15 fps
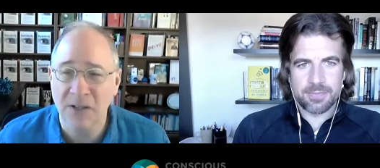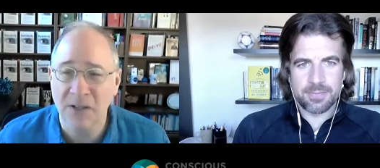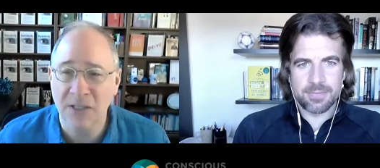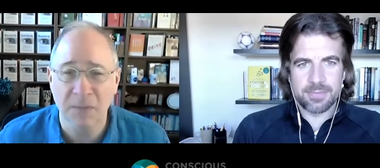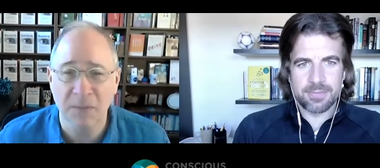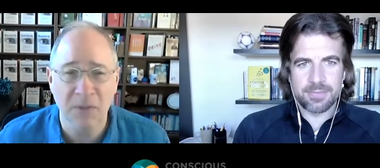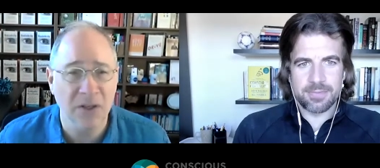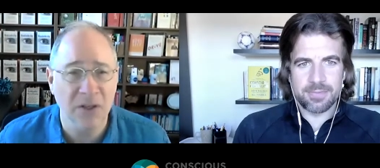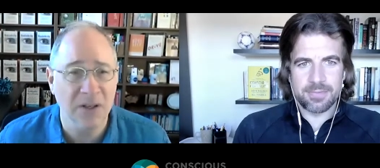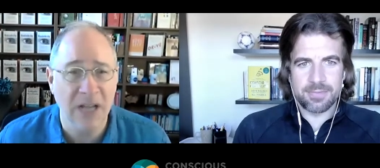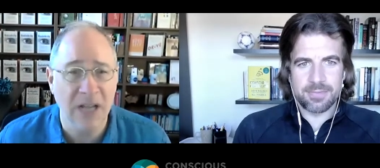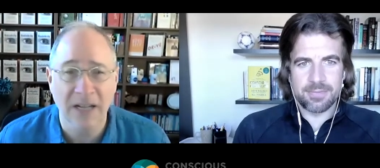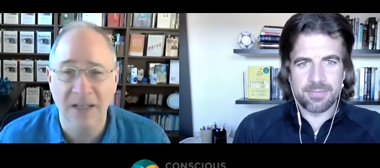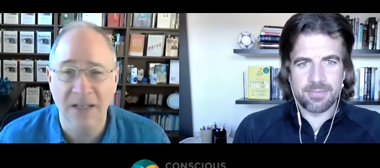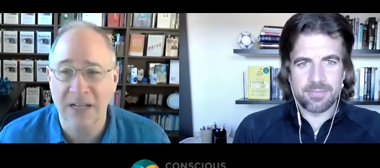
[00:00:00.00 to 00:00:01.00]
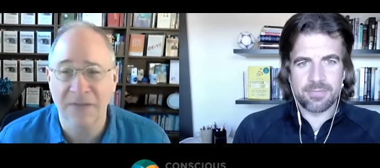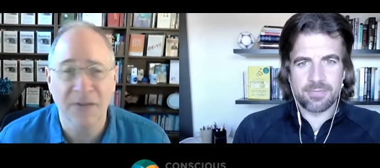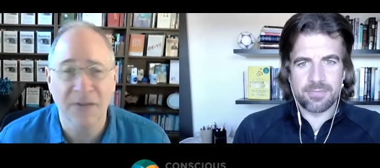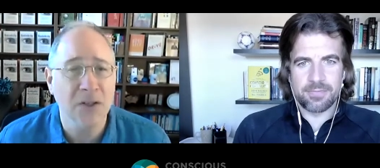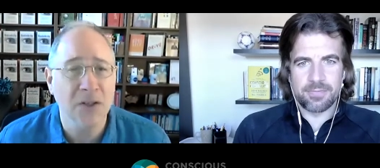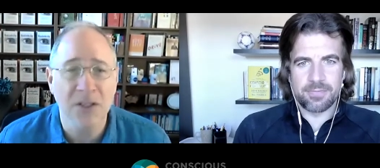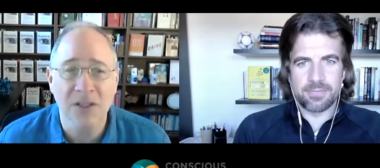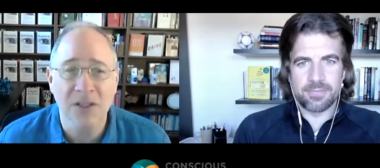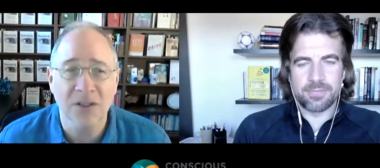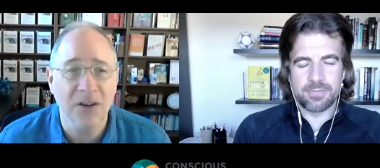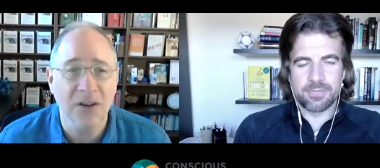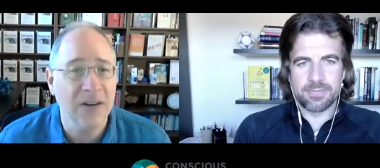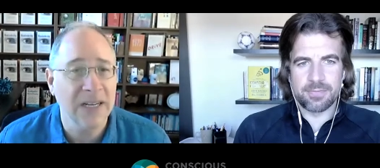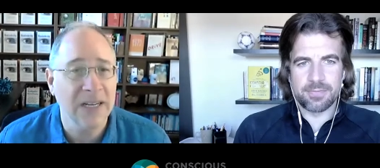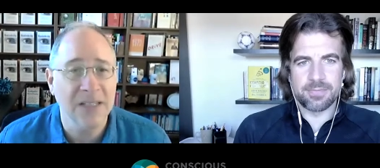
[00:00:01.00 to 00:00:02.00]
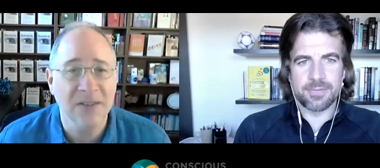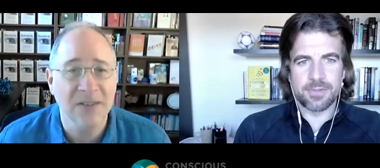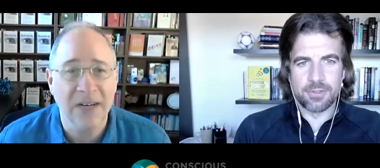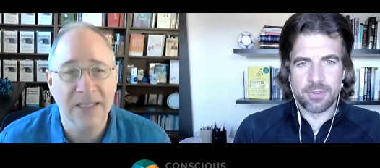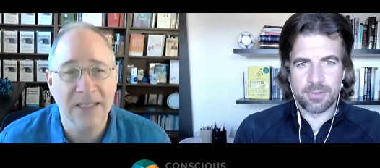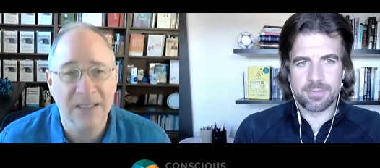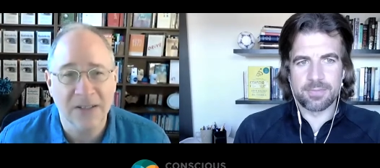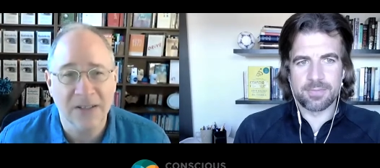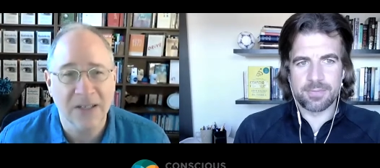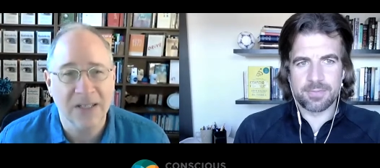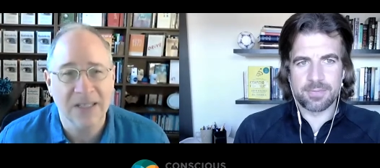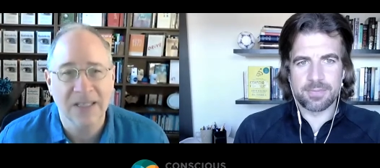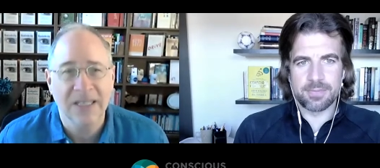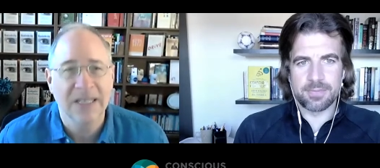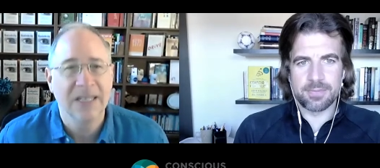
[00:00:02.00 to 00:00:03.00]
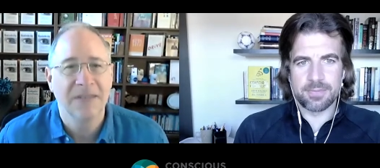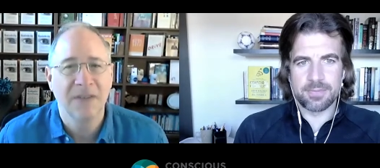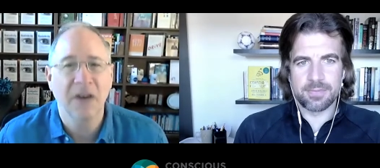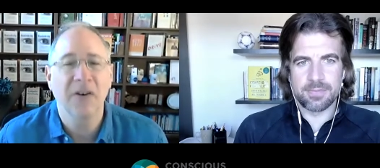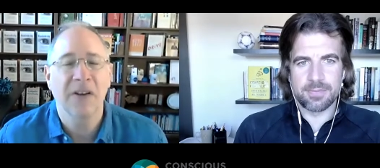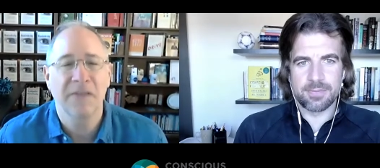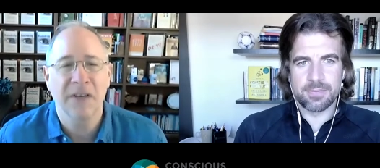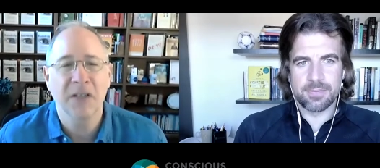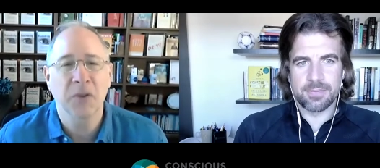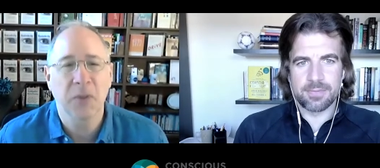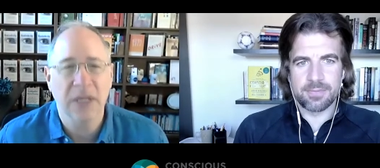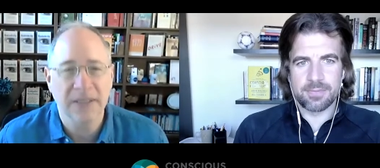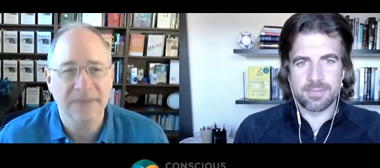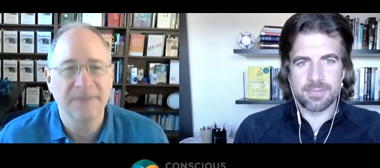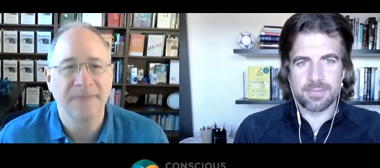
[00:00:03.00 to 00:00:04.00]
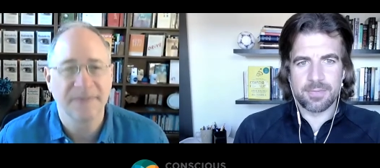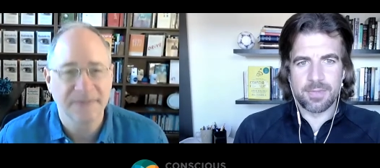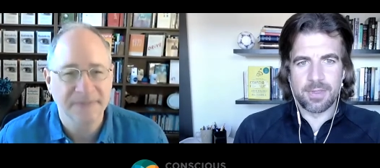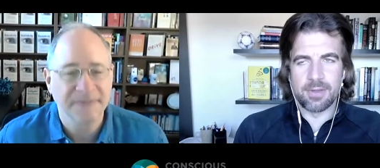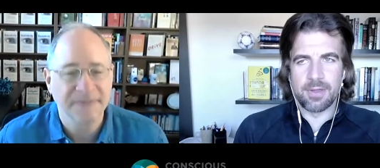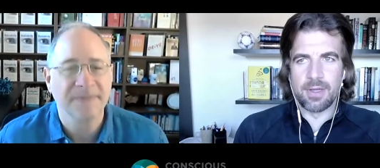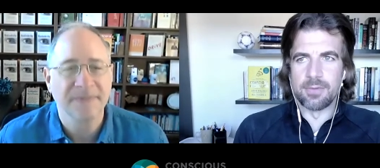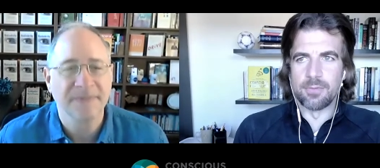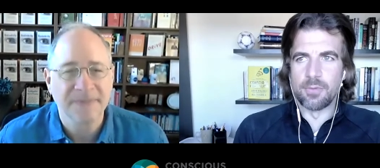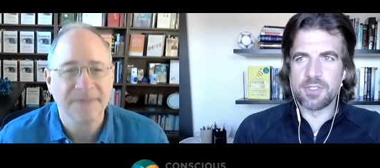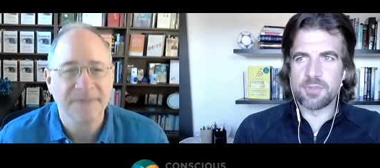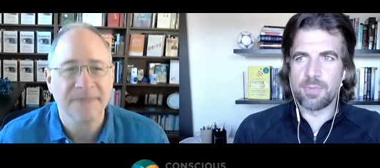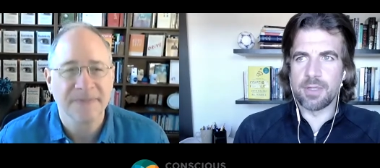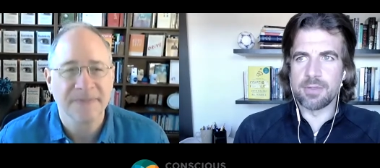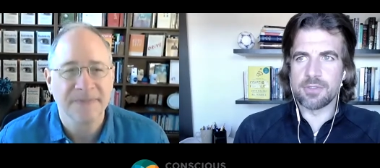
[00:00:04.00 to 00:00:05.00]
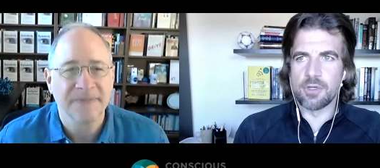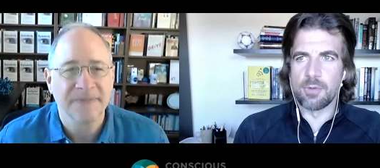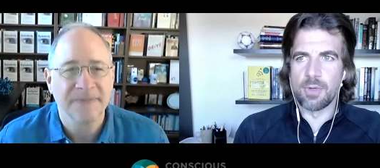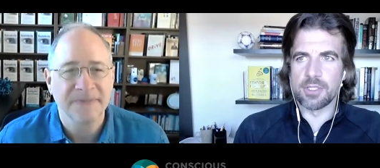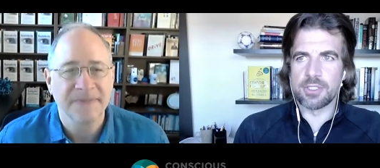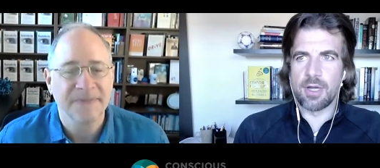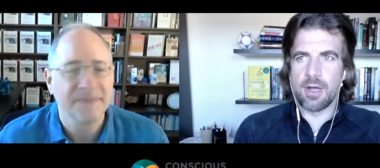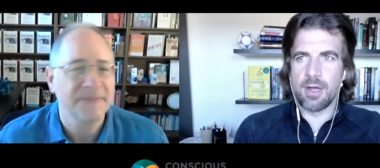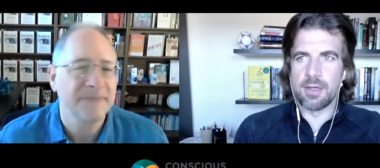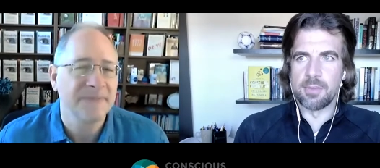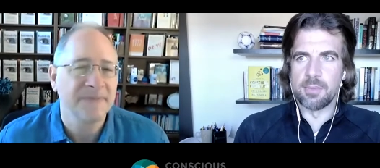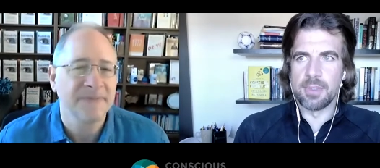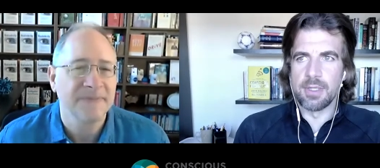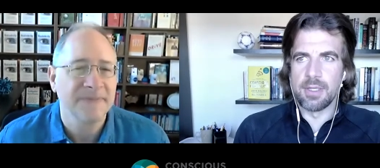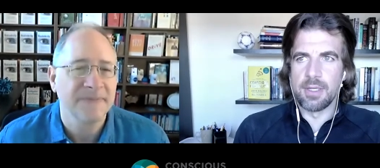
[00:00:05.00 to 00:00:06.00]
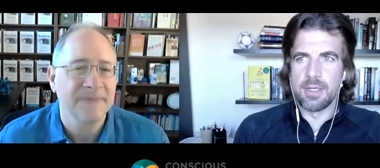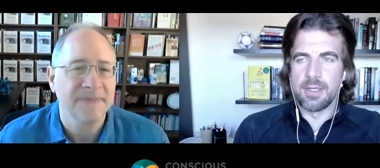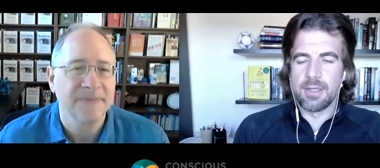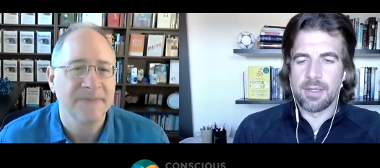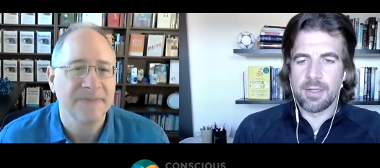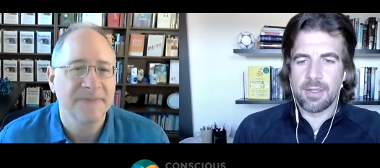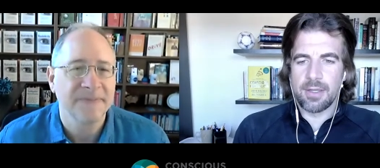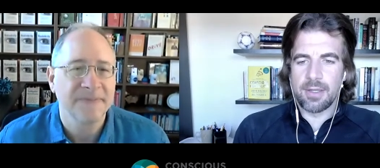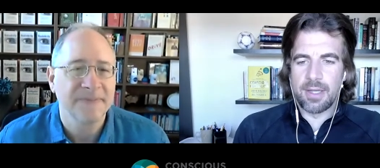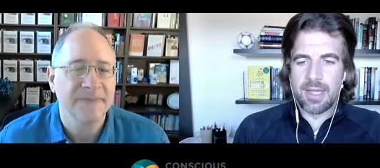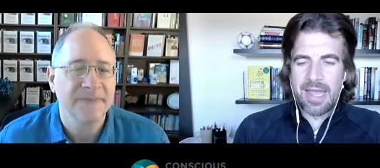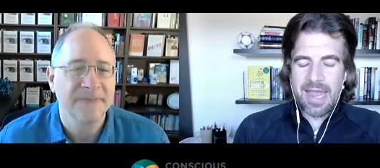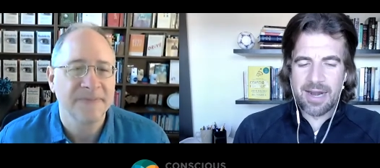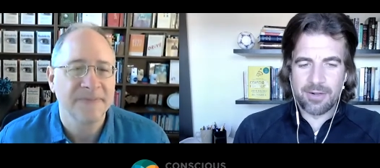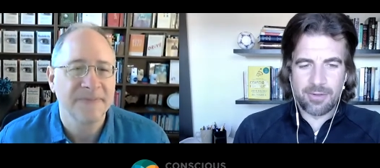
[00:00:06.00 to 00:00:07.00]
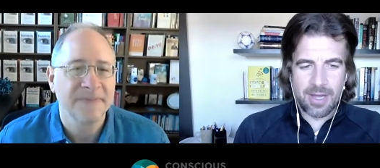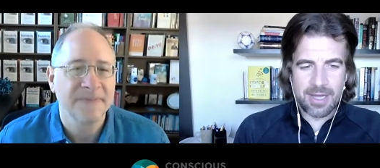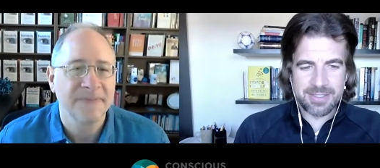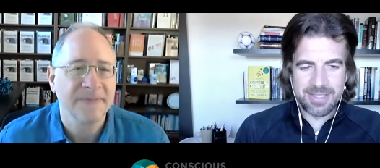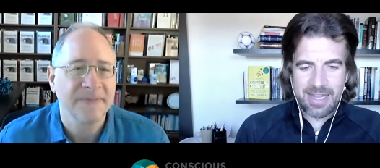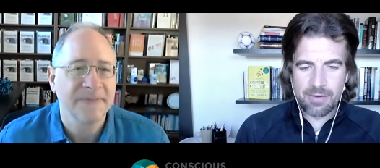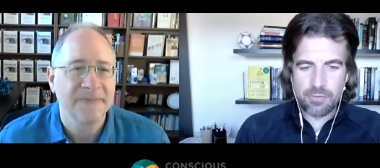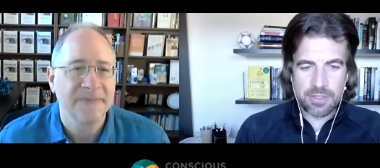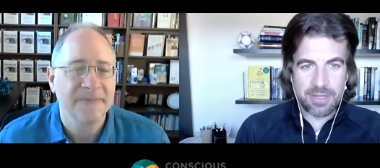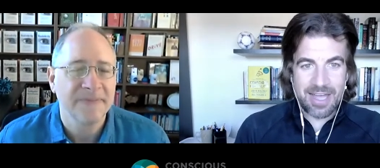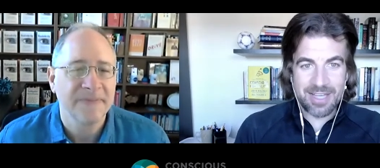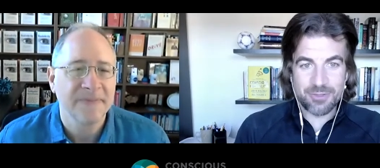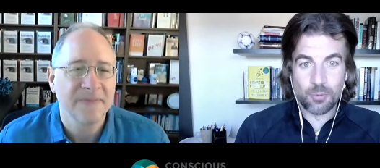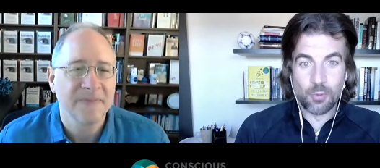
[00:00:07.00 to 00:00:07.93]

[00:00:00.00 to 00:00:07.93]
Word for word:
Speaker 1: communi- uh, Confucius stories, right? Sure. They're all very visual.
Speaker 2: Yeah. And we spend so much time analyzing every last